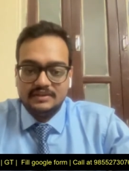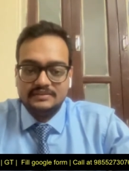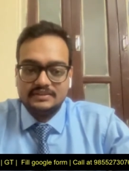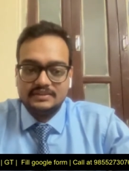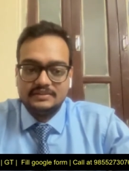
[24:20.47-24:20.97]

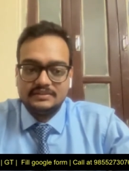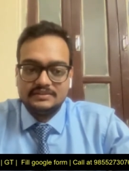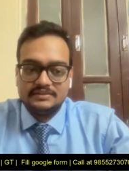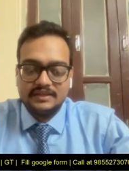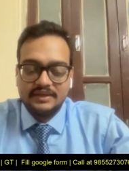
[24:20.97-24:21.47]
and sir
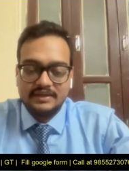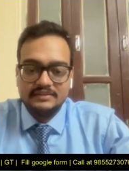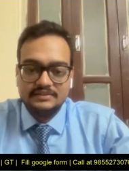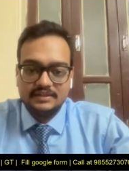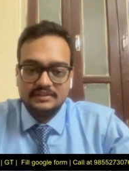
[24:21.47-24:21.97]
uh,
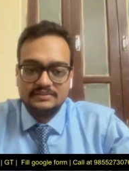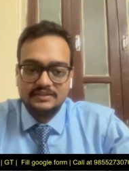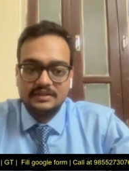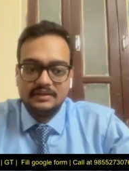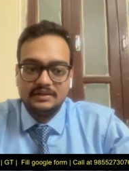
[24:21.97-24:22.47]
second thing
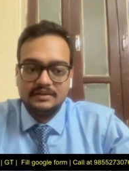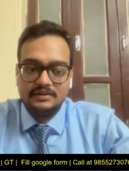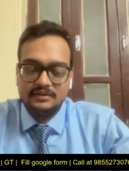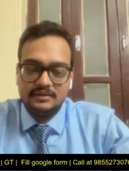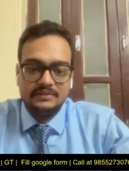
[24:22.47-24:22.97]
sir
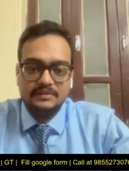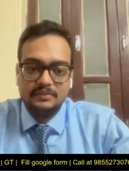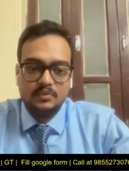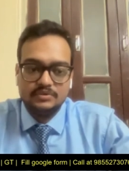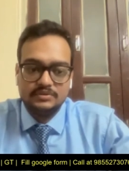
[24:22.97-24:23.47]
uh, in
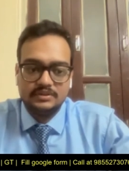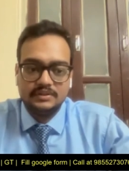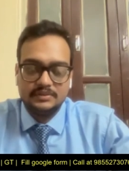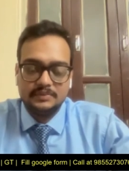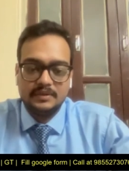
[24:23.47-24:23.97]
the both sir
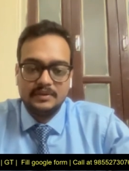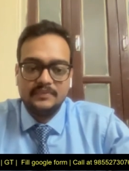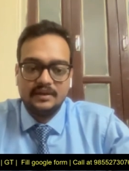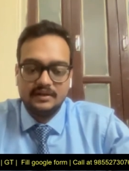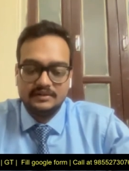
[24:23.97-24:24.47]
it is
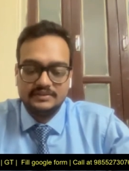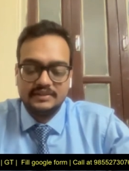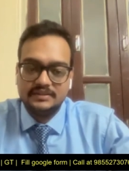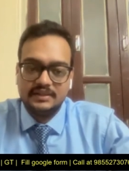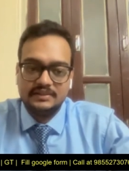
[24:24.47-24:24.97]
meme, and
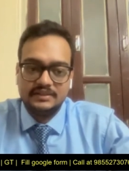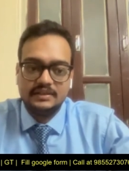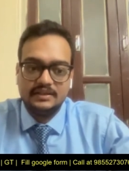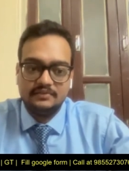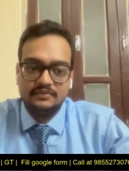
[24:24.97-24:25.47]
second sir I
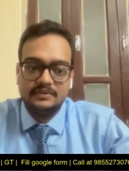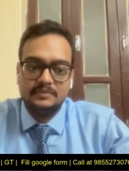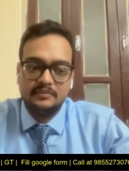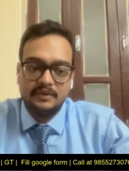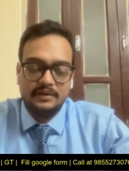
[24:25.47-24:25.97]
think if
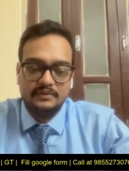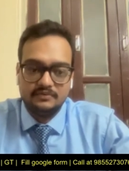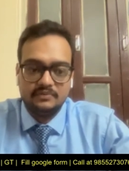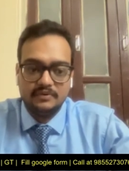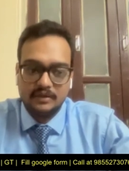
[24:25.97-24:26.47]
uh, my
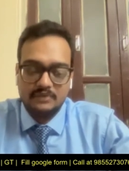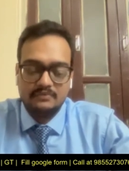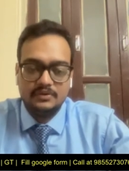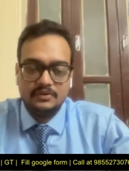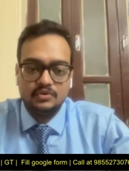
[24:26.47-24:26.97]

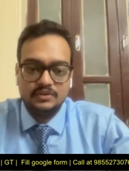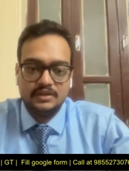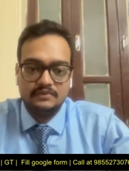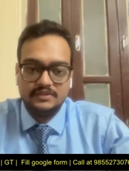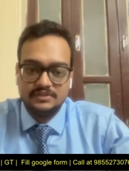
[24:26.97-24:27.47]
I will go
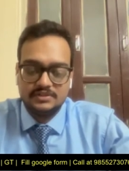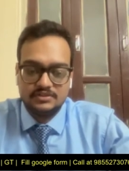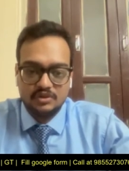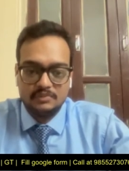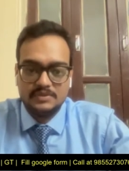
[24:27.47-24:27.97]
there which
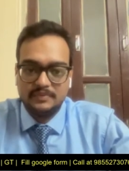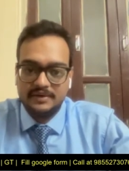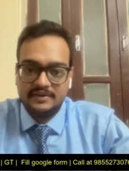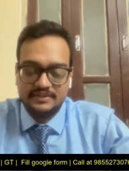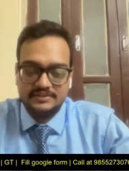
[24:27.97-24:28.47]
is job is
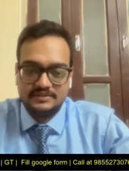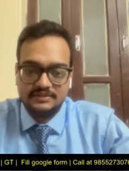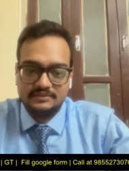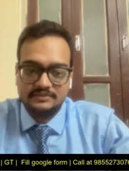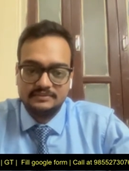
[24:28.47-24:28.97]
my interest.
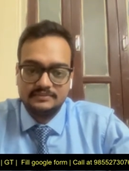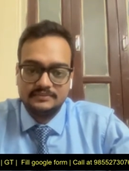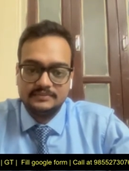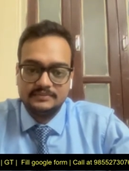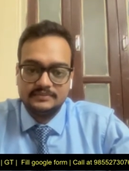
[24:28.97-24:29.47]

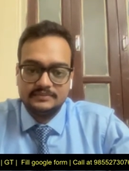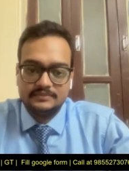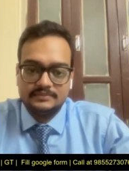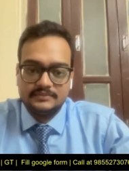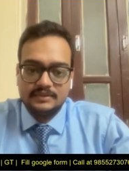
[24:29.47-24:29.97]

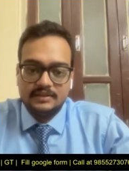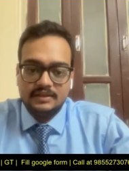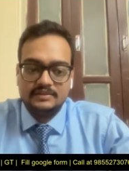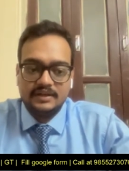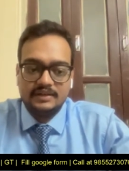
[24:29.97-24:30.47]
But
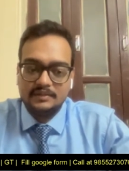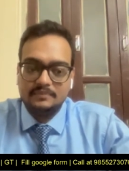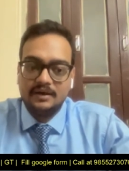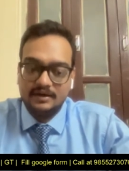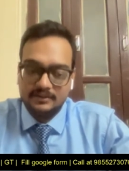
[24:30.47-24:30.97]
the
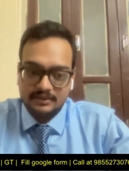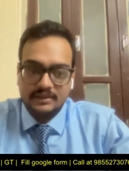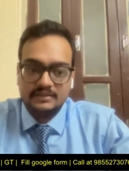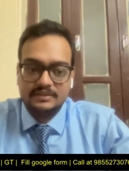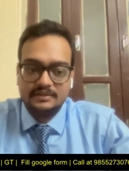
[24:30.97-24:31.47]
provided
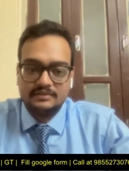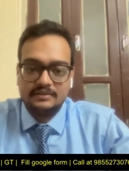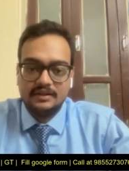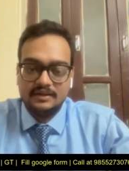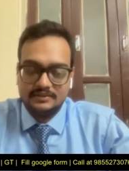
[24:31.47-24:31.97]
condition aunt, is aunt, that
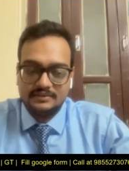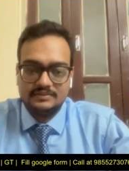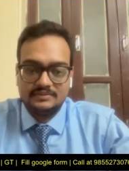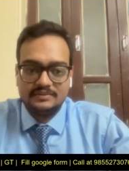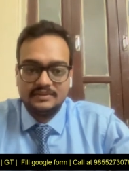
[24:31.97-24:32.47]
your
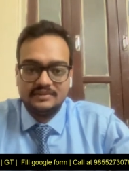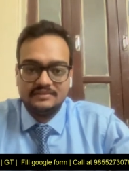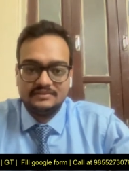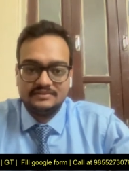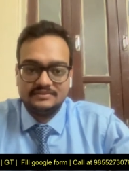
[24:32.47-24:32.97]
parents aunt, are not
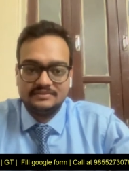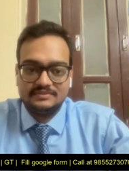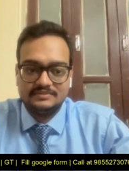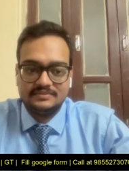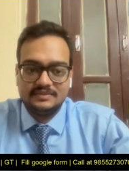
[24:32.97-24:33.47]
allowing
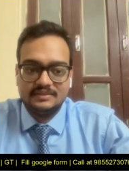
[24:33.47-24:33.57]
you.